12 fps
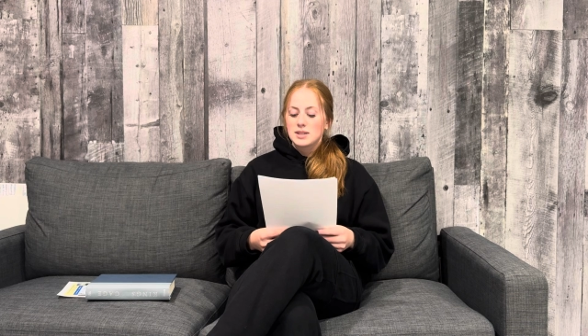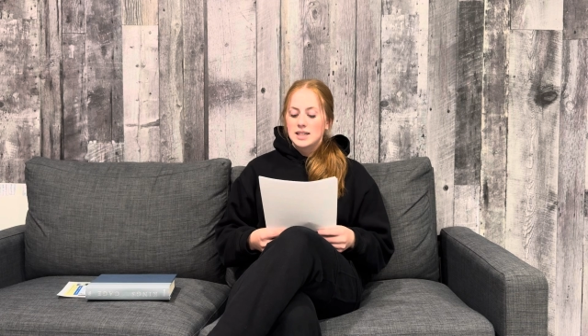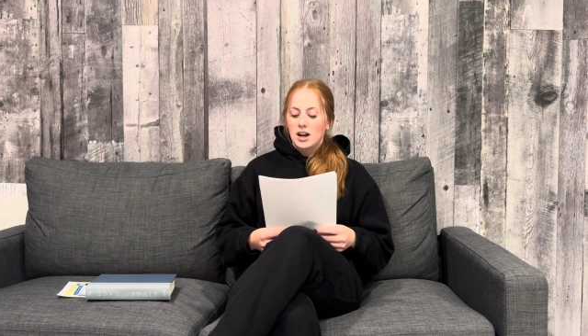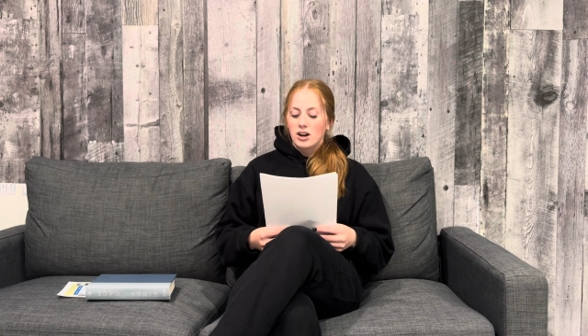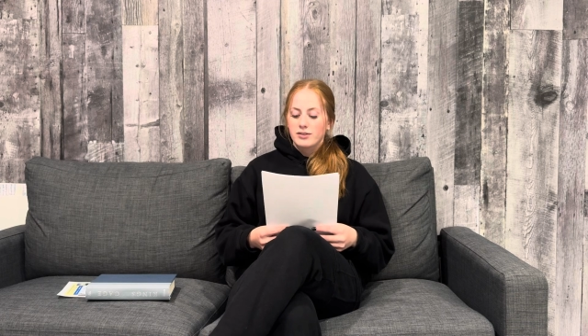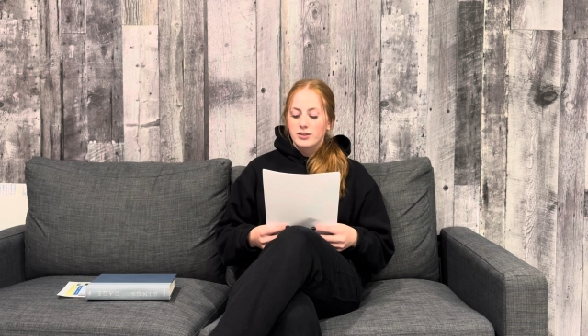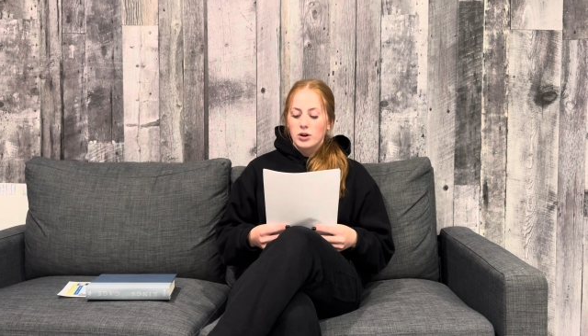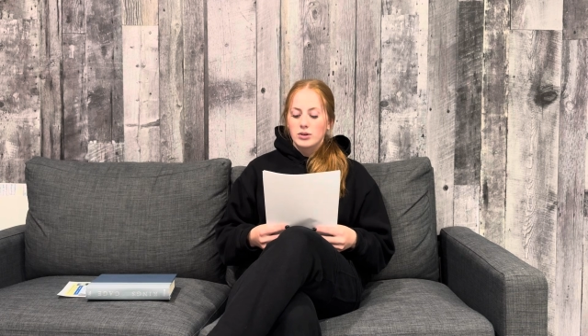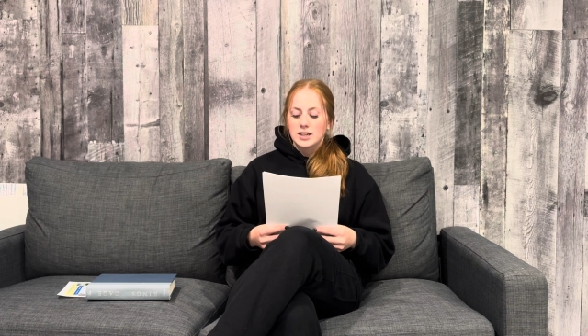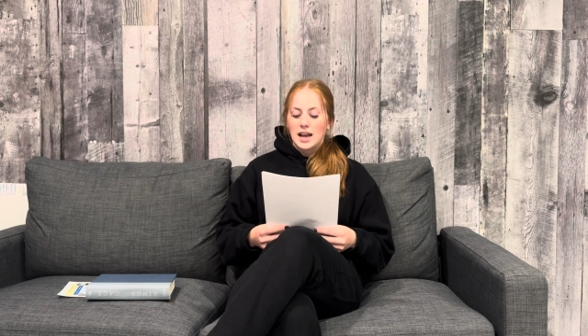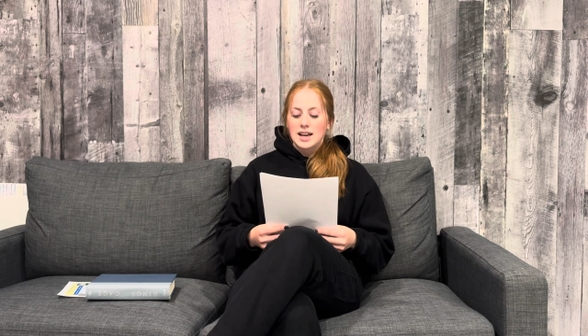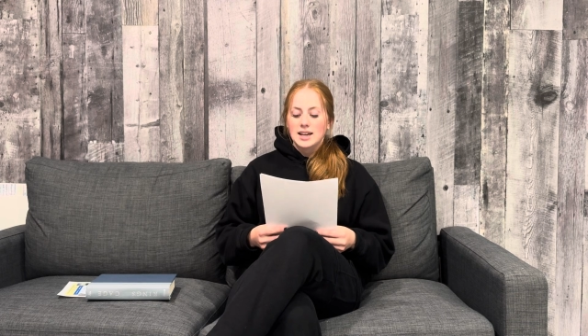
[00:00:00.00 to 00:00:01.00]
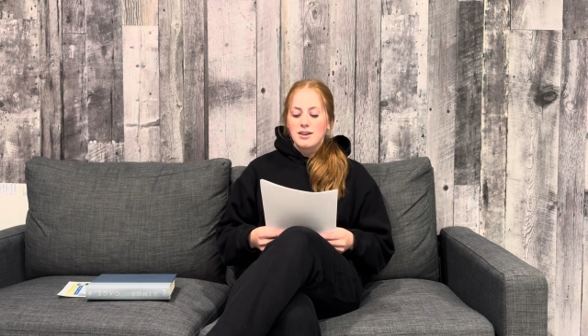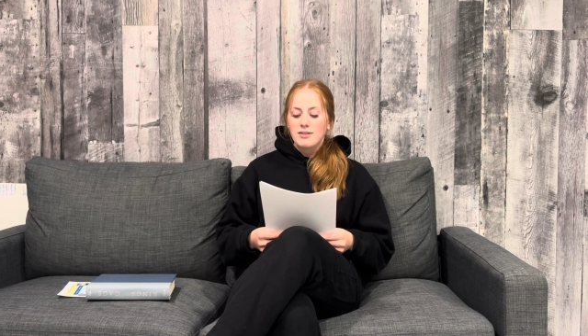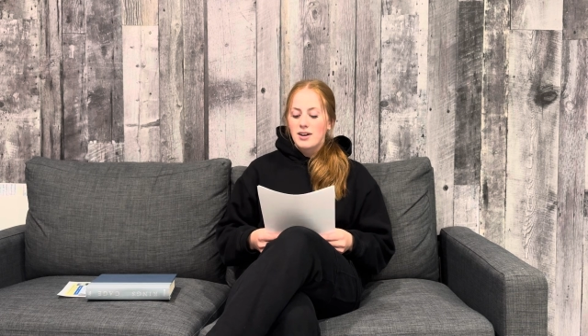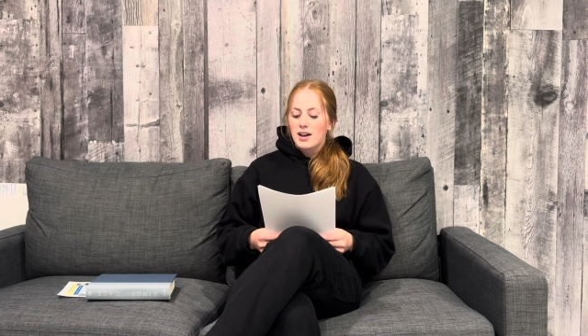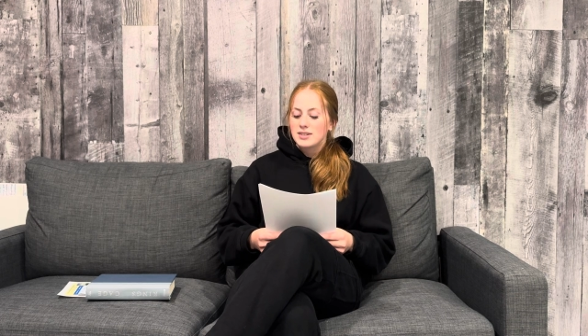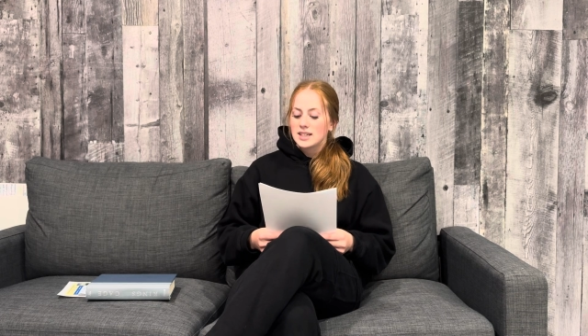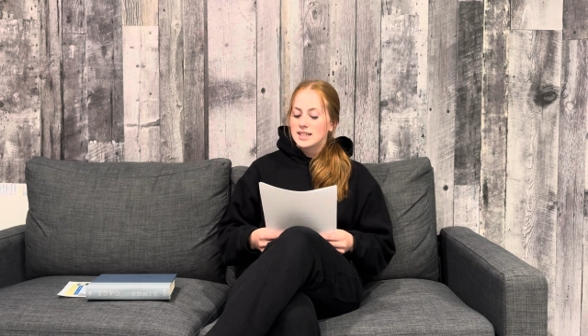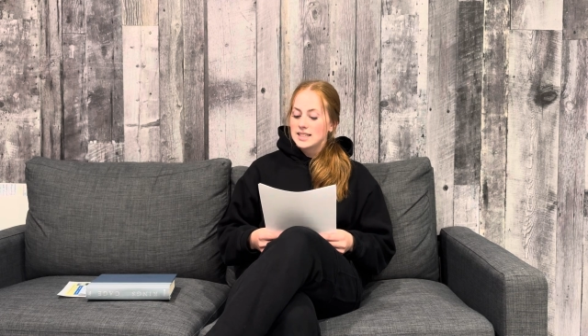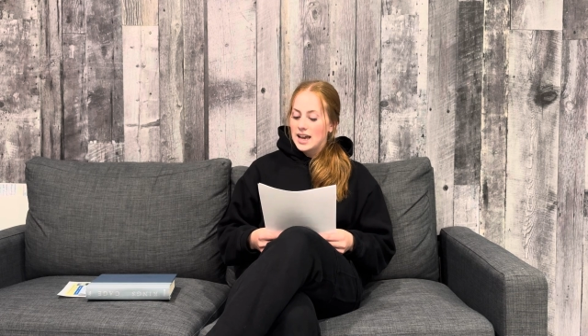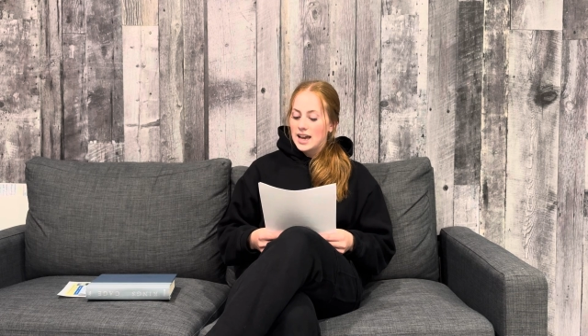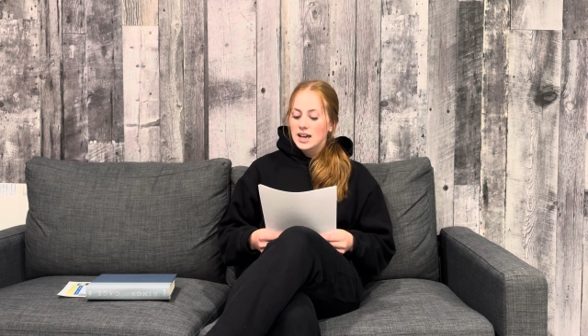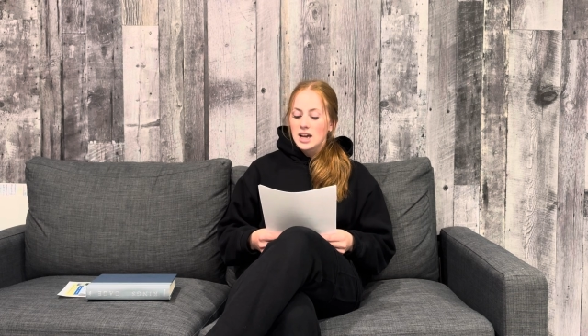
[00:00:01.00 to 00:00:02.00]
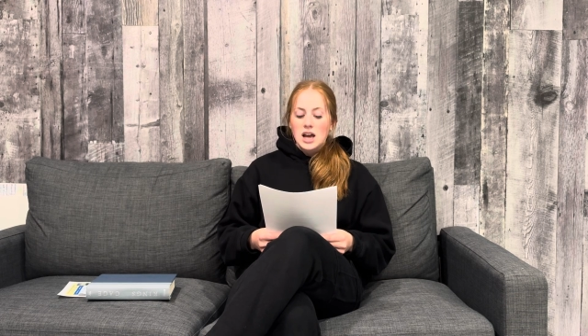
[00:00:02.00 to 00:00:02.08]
Tariff Code 9956A,